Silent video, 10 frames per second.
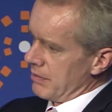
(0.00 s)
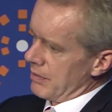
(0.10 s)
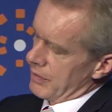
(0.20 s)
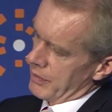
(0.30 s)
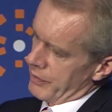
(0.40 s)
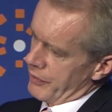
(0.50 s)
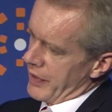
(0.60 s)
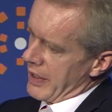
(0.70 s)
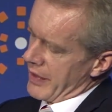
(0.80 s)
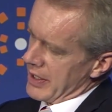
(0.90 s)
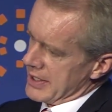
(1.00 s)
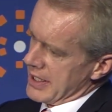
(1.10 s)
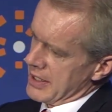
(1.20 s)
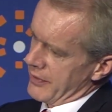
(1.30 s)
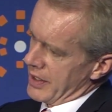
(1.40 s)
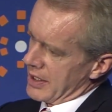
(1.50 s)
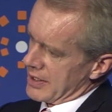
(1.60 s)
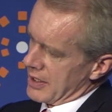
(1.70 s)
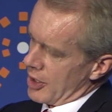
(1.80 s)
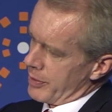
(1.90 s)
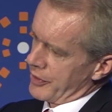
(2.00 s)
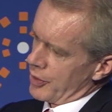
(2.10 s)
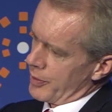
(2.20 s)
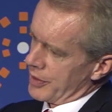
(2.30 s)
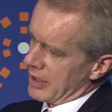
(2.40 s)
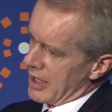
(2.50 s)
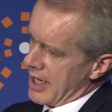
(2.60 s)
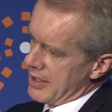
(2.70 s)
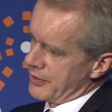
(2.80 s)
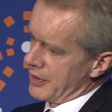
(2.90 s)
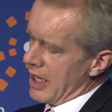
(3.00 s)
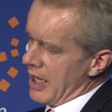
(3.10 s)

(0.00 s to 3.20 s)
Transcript: very senior figures at the top of corporate life,